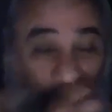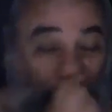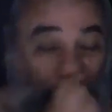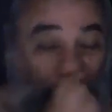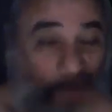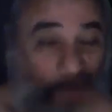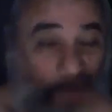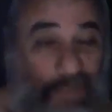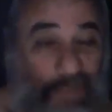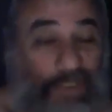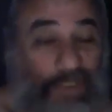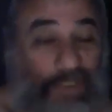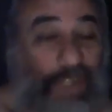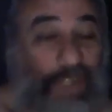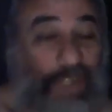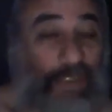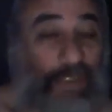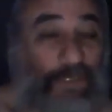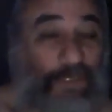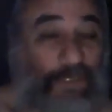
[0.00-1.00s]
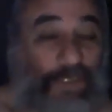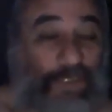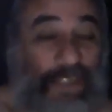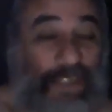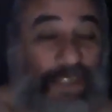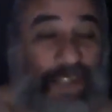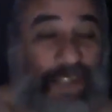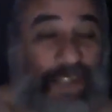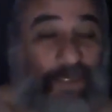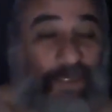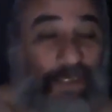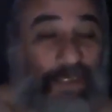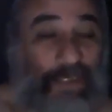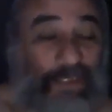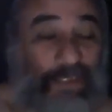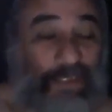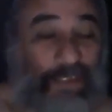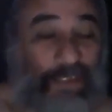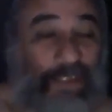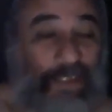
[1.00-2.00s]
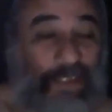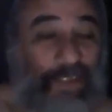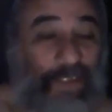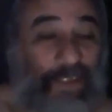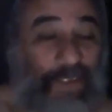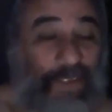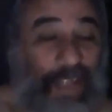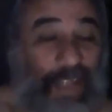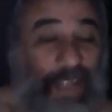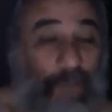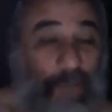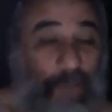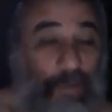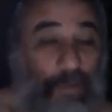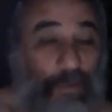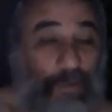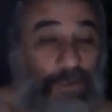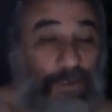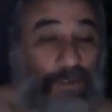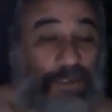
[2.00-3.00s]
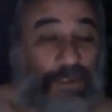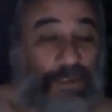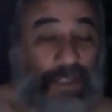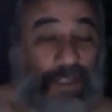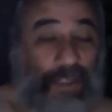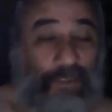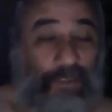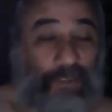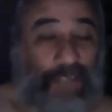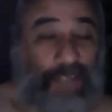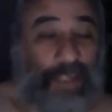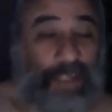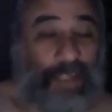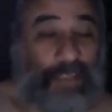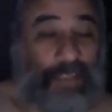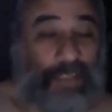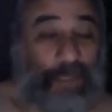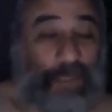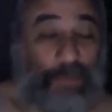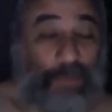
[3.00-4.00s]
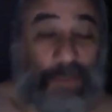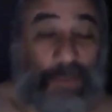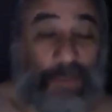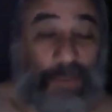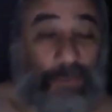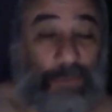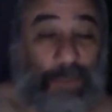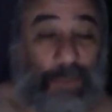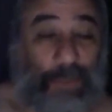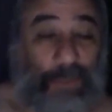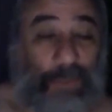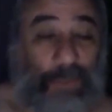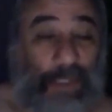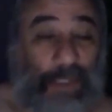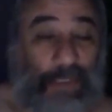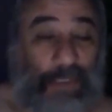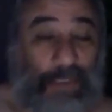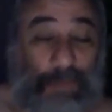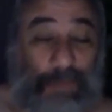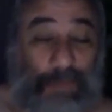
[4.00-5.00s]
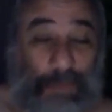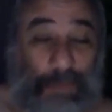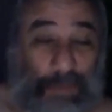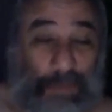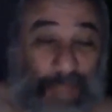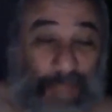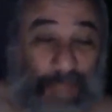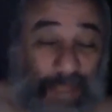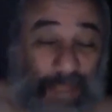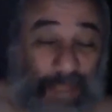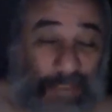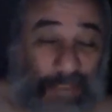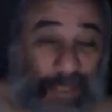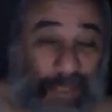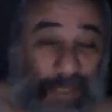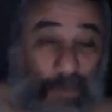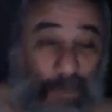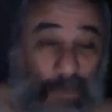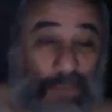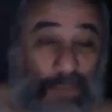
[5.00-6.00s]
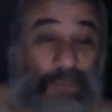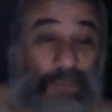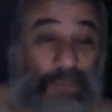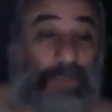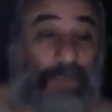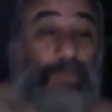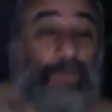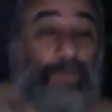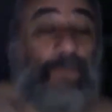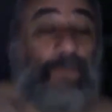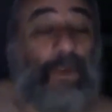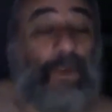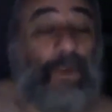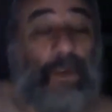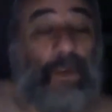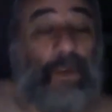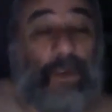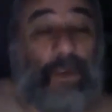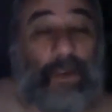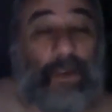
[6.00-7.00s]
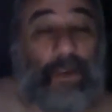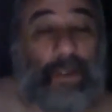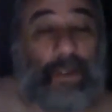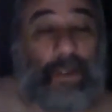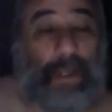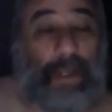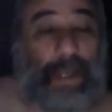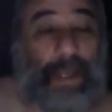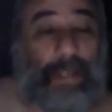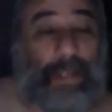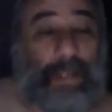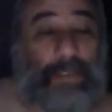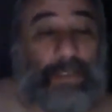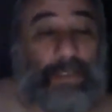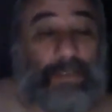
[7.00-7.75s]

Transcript: and this generates physical evidence. They get bruised, so their attackers get bruised. Sometimes their attackers get the worst of it, and